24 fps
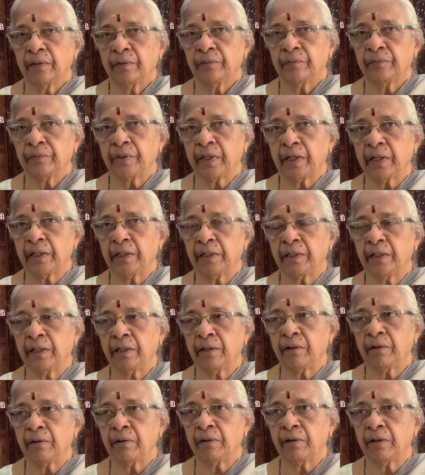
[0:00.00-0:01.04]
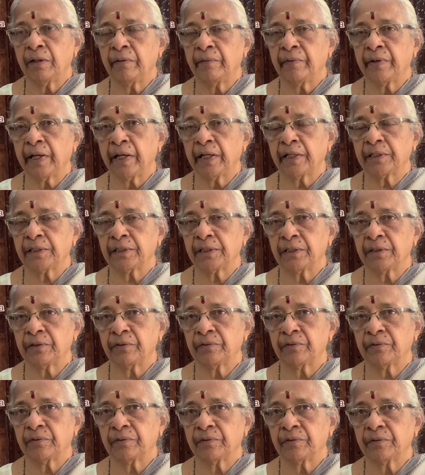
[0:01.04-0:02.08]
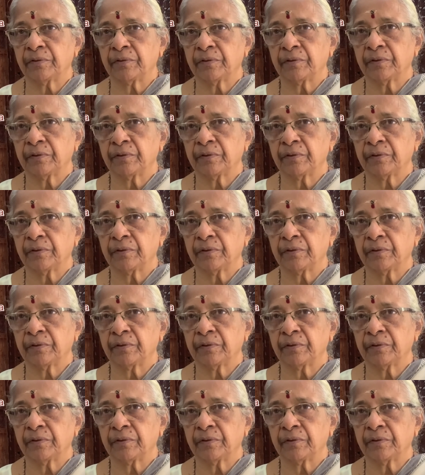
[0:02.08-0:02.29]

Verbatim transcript: surrender all our actions,